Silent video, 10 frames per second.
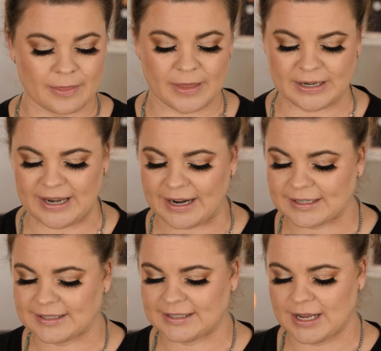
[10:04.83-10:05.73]
The
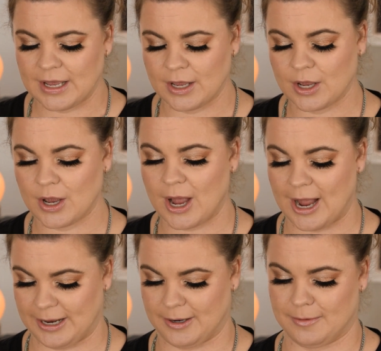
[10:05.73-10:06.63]
next
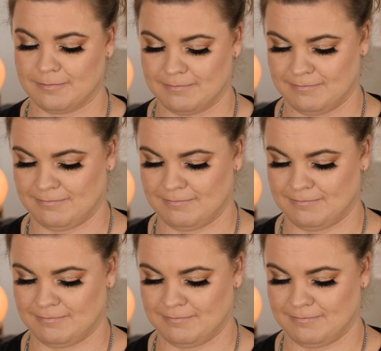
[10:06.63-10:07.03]
item